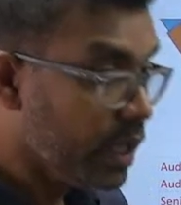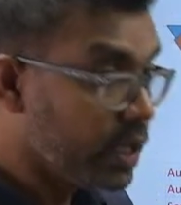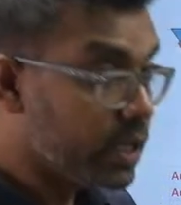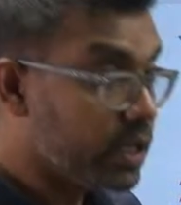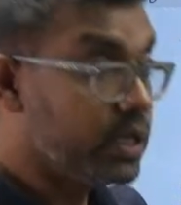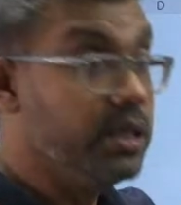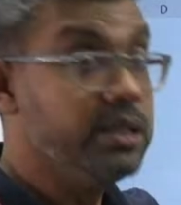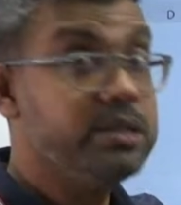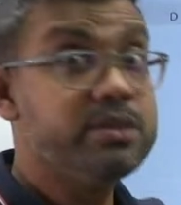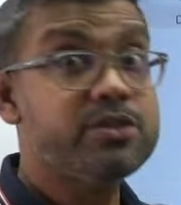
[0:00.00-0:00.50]

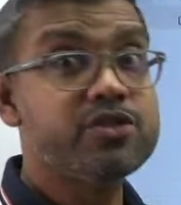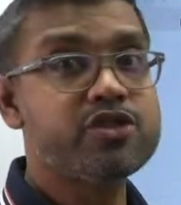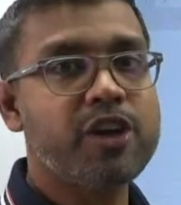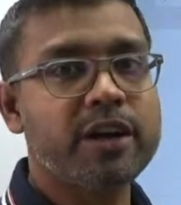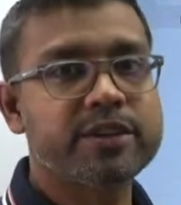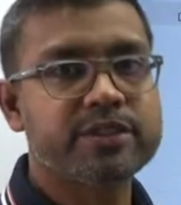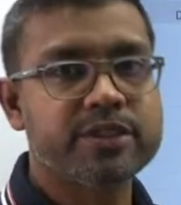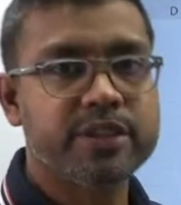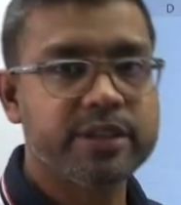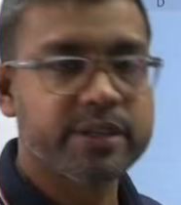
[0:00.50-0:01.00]

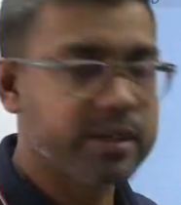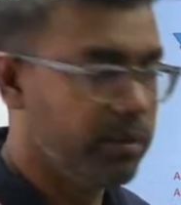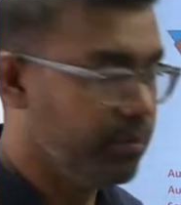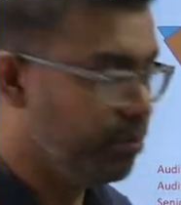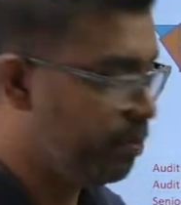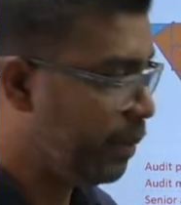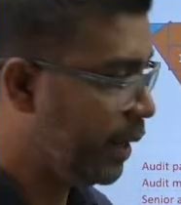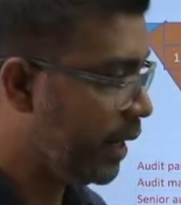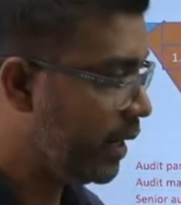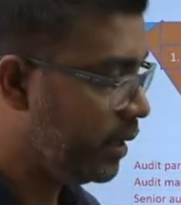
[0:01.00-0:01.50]
construction
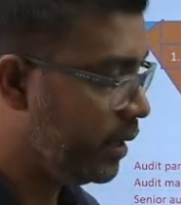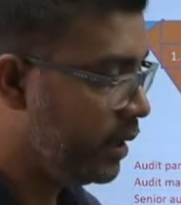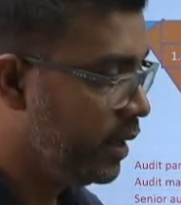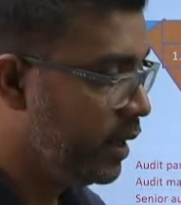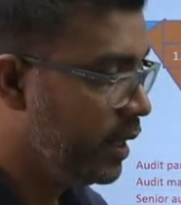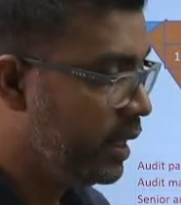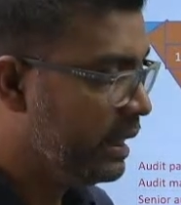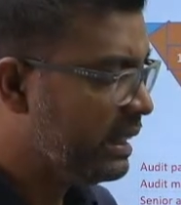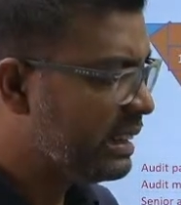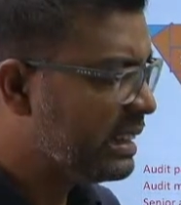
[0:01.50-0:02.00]
company.
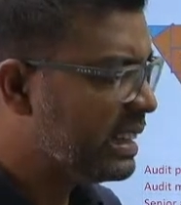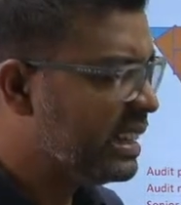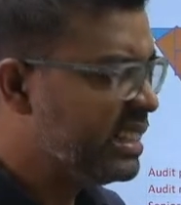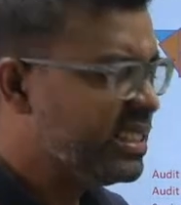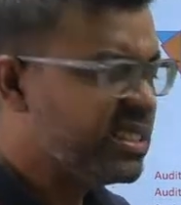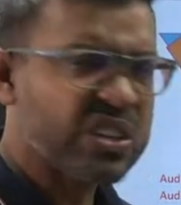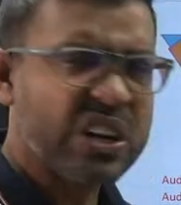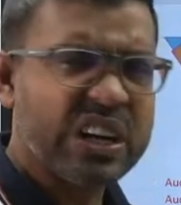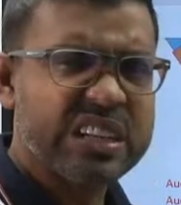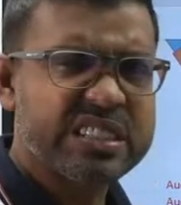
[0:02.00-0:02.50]

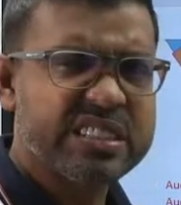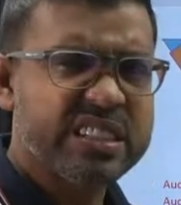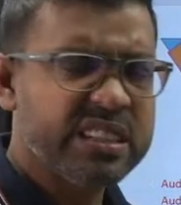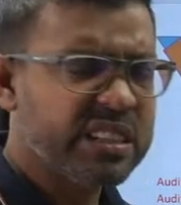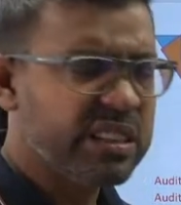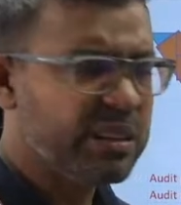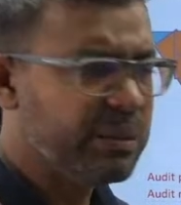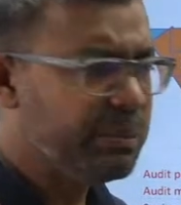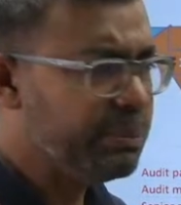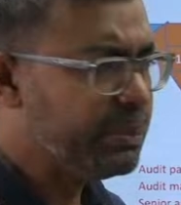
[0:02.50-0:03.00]
Construction
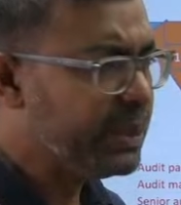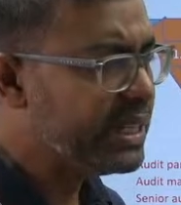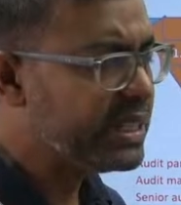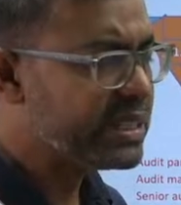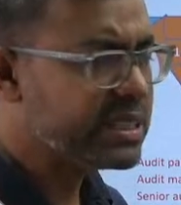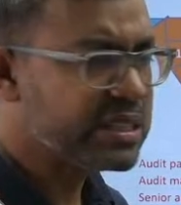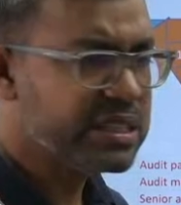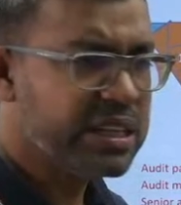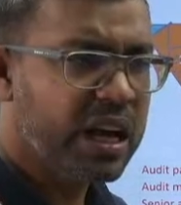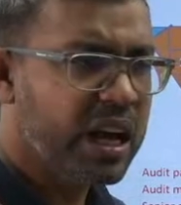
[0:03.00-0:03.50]

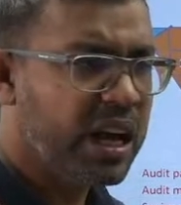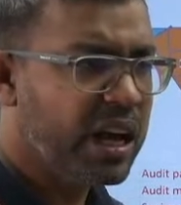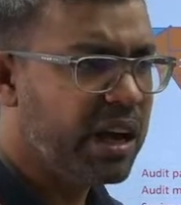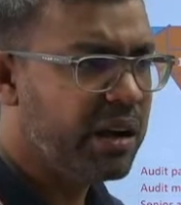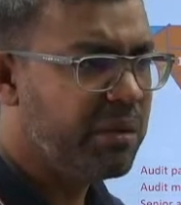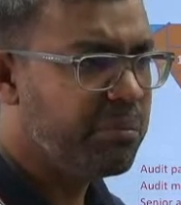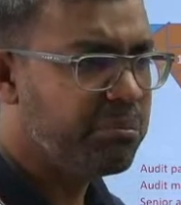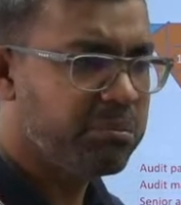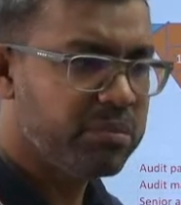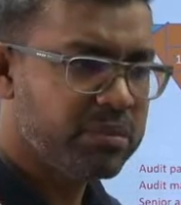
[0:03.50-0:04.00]
companies are
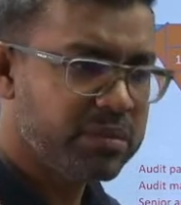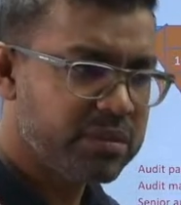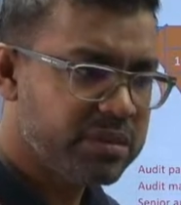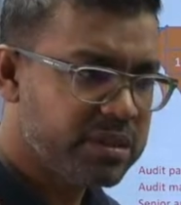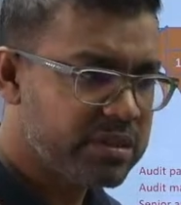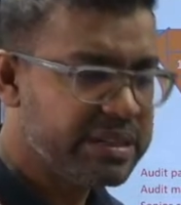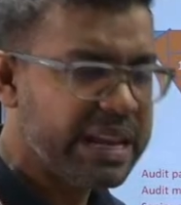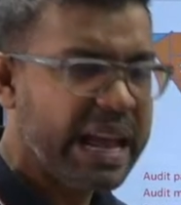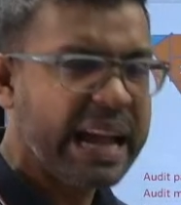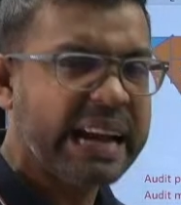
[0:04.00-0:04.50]

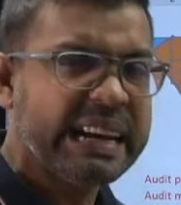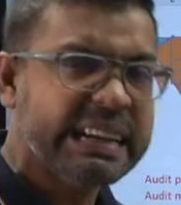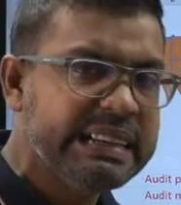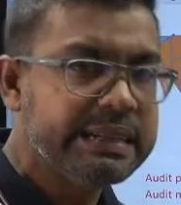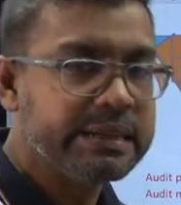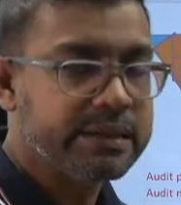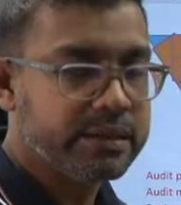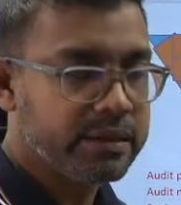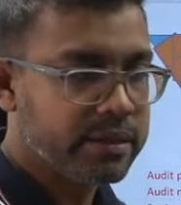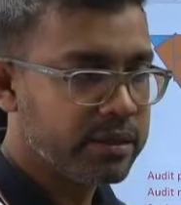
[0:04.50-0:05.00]

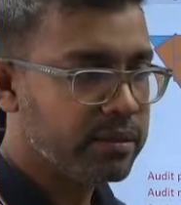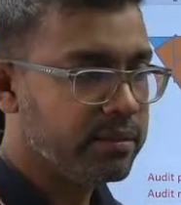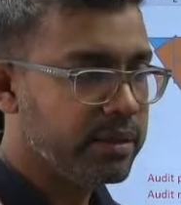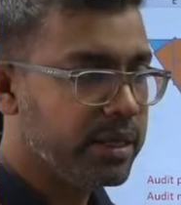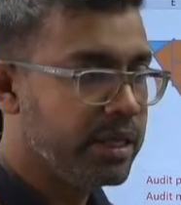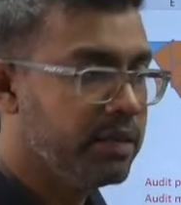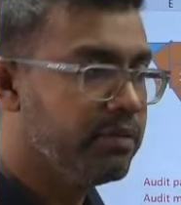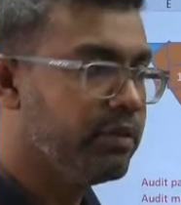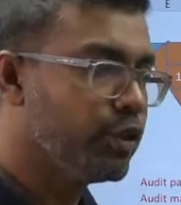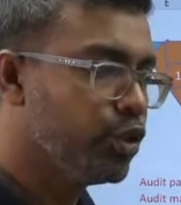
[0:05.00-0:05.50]
stagnant.
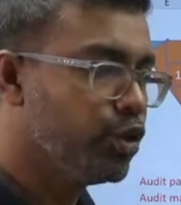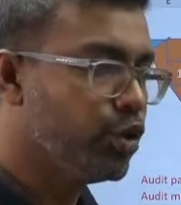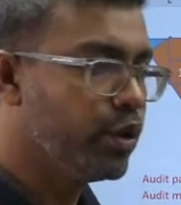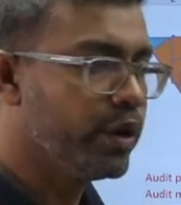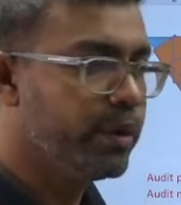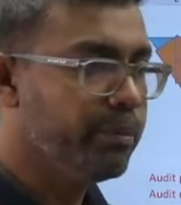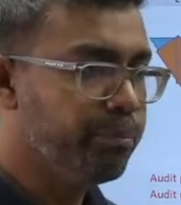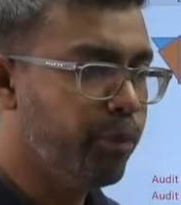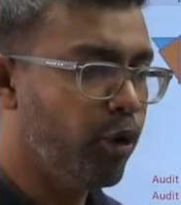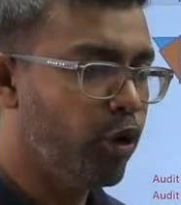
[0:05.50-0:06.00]
Even though
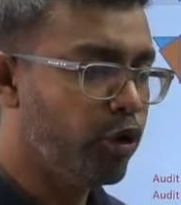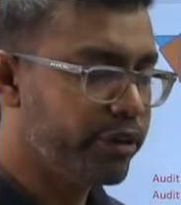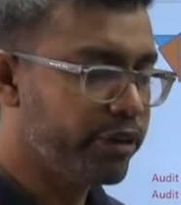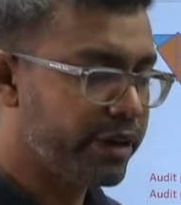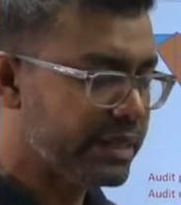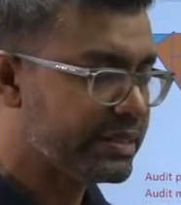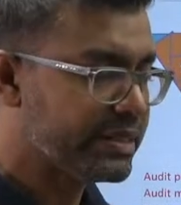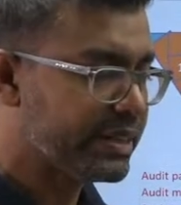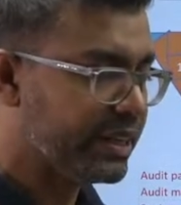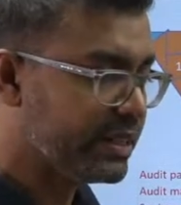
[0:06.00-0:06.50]
import
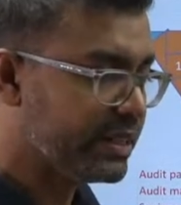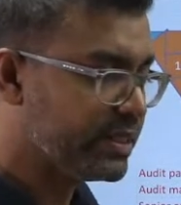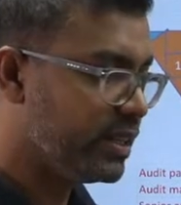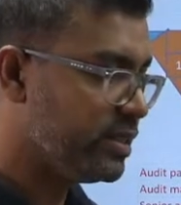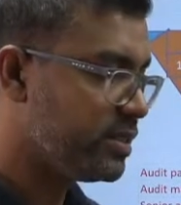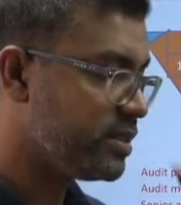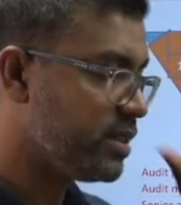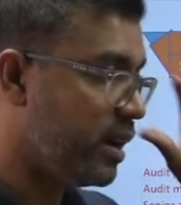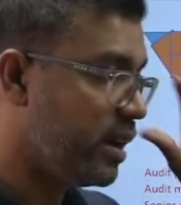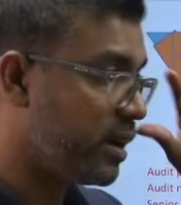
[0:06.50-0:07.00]

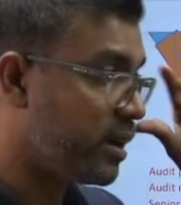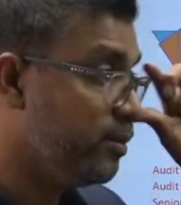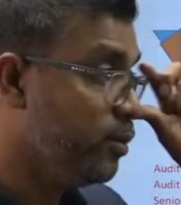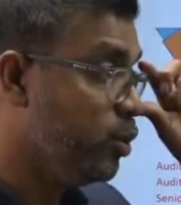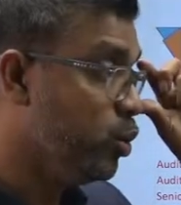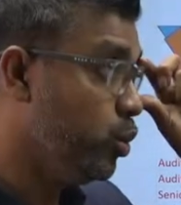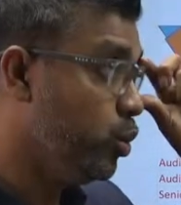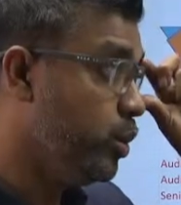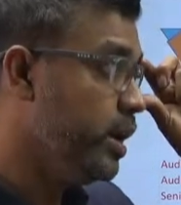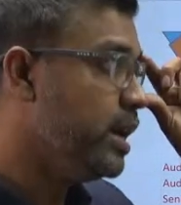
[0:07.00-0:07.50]
restrictions are
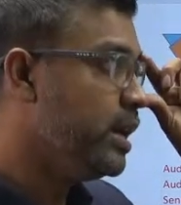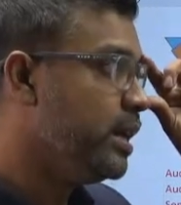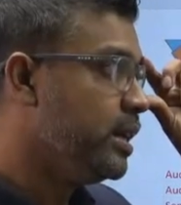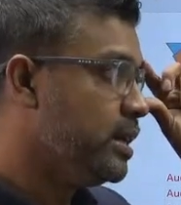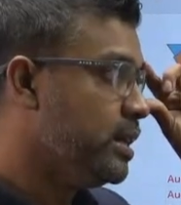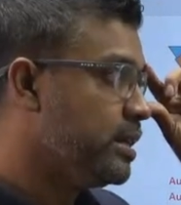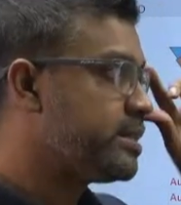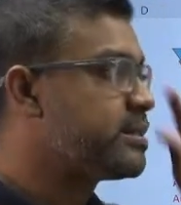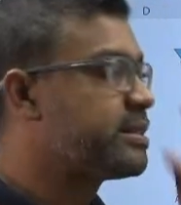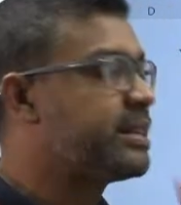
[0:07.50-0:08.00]
removed,
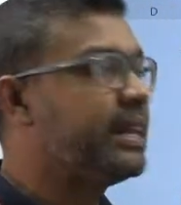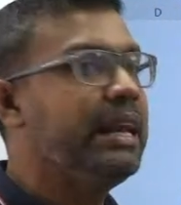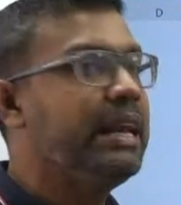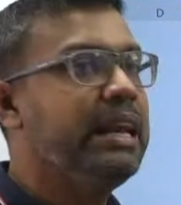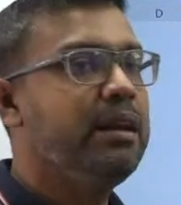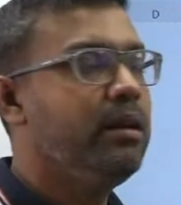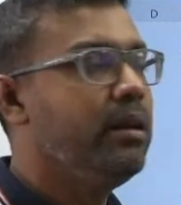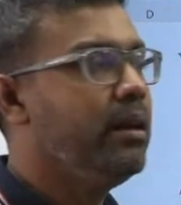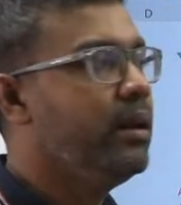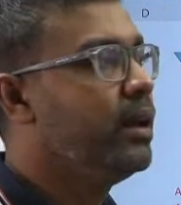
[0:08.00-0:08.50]

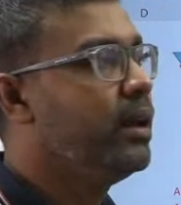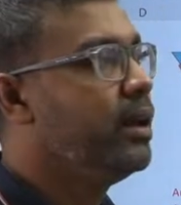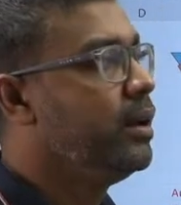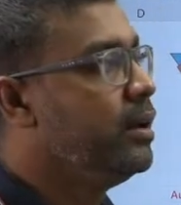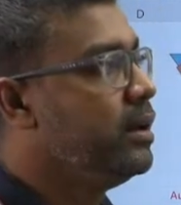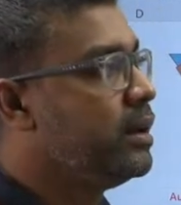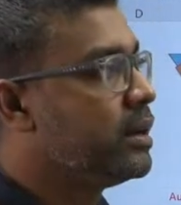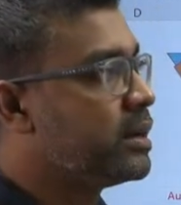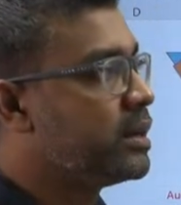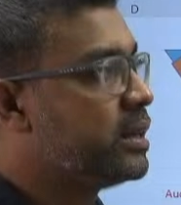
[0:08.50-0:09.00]
still
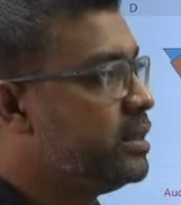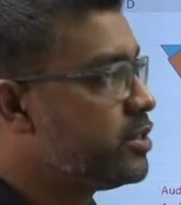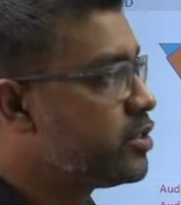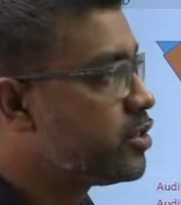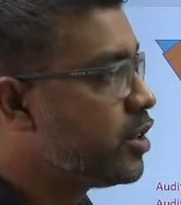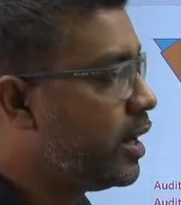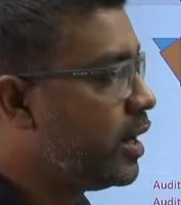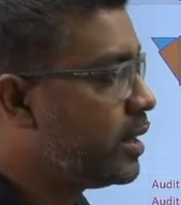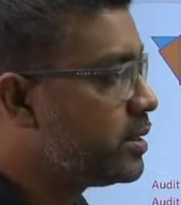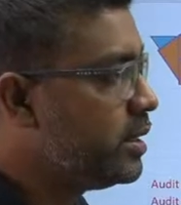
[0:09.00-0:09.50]

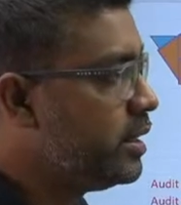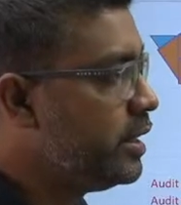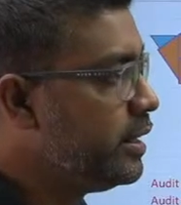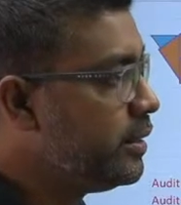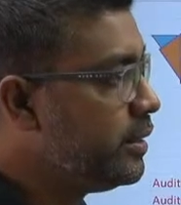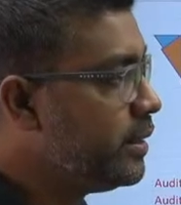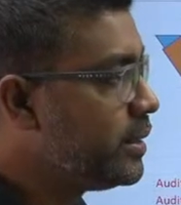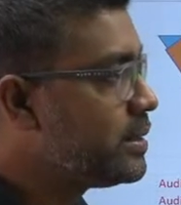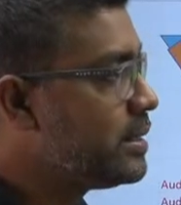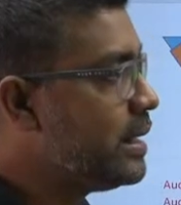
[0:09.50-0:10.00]
construction
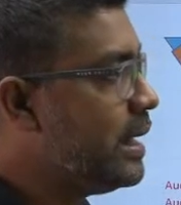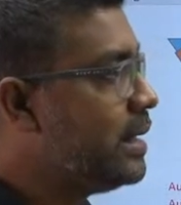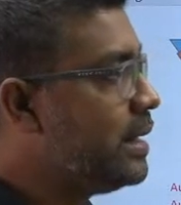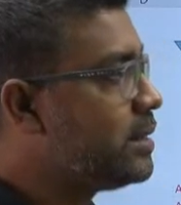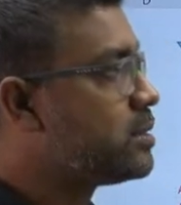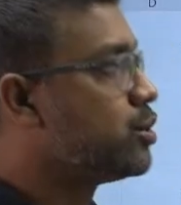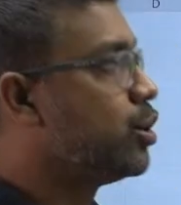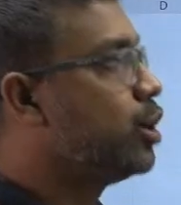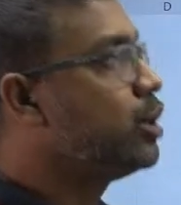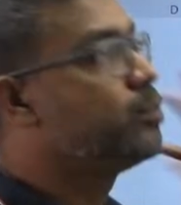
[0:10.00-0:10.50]
industry
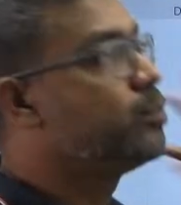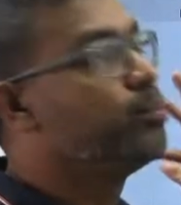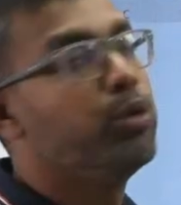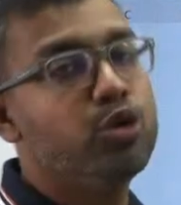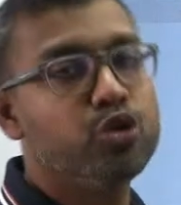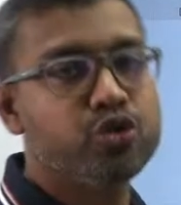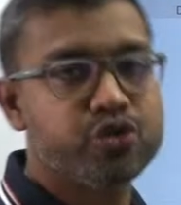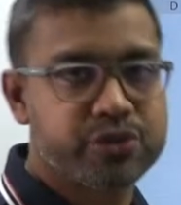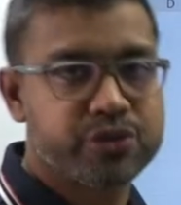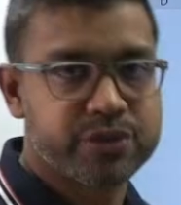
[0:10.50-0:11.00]
has not
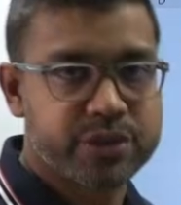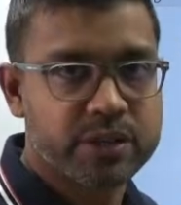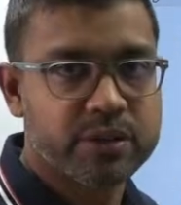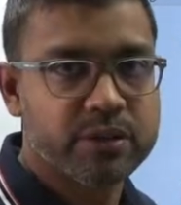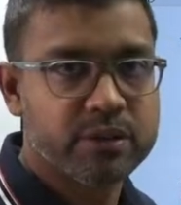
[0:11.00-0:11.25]
boosted.